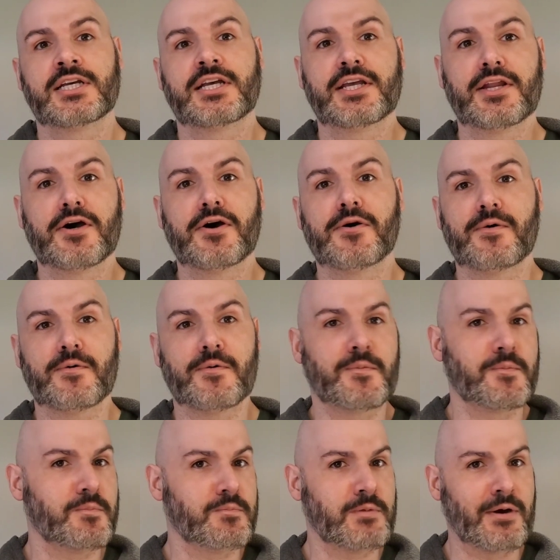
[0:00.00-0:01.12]

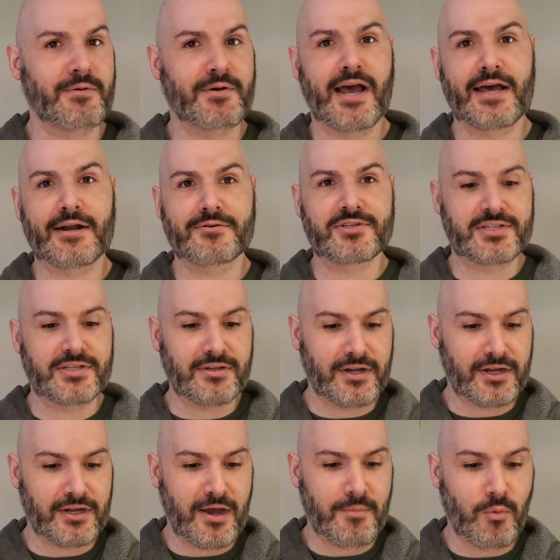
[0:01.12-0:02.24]
Arenado is still going
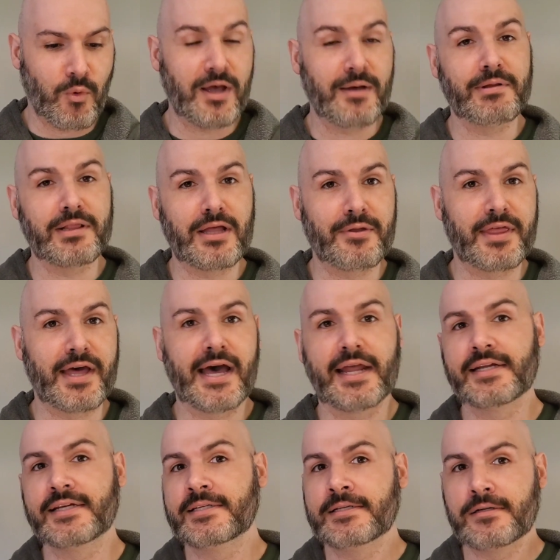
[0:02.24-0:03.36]
to come well below that.